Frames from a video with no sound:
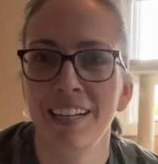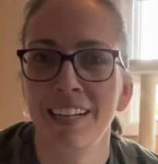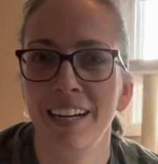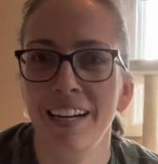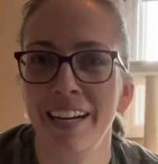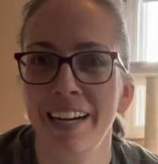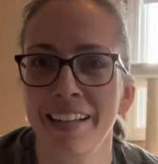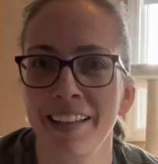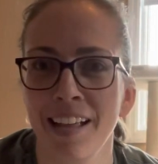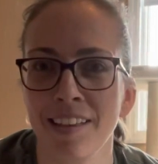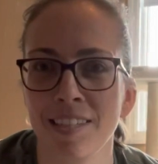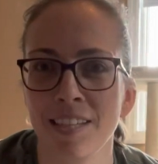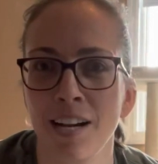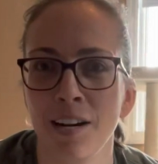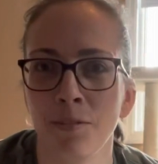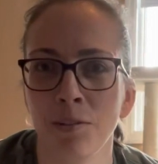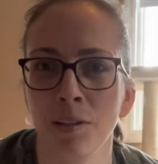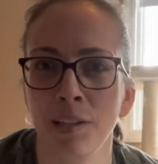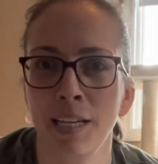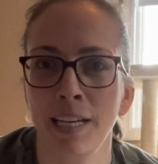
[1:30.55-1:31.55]
and that's
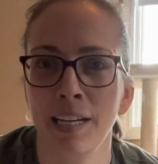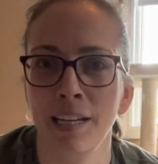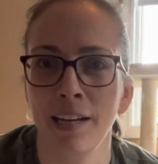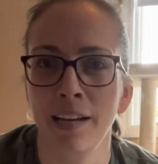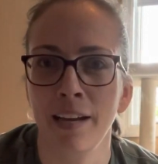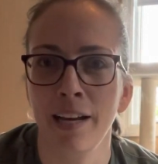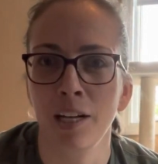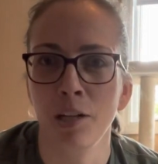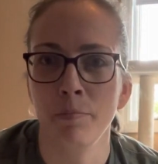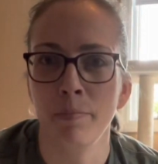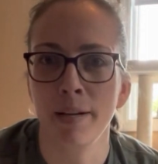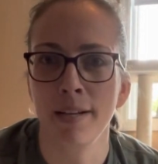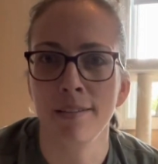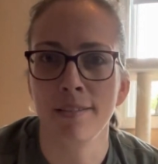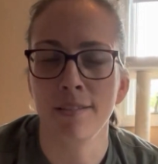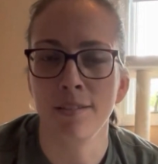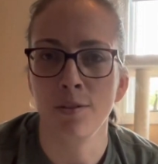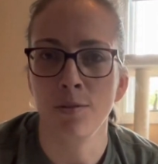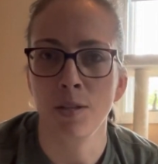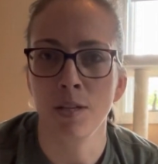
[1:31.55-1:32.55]
not really going to help
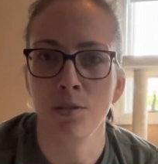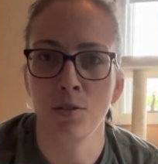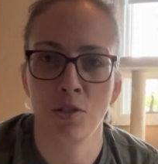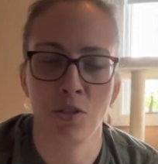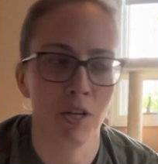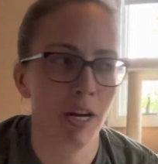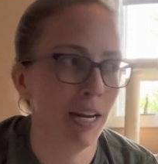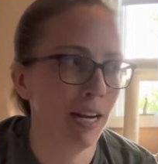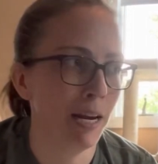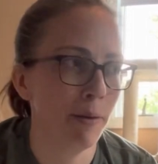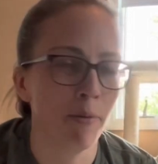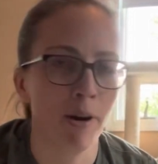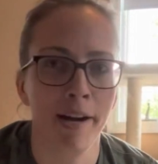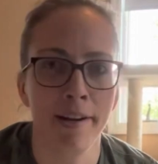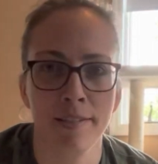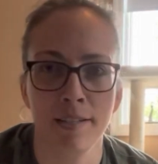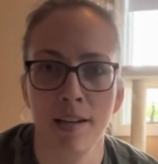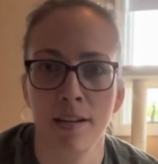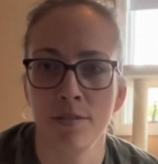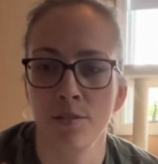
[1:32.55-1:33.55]
us do this training
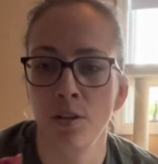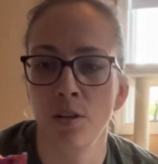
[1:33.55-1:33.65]
process.